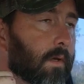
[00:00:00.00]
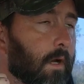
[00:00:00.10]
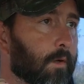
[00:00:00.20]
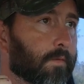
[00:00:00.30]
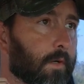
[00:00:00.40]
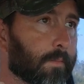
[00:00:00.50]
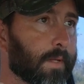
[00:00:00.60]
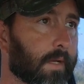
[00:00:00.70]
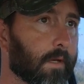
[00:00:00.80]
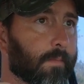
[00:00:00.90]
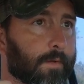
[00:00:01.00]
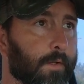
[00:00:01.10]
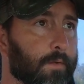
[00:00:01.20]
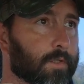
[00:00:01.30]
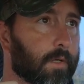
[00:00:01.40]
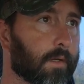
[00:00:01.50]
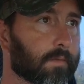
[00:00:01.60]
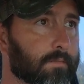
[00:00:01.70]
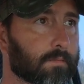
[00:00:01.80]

over and pick up the new truck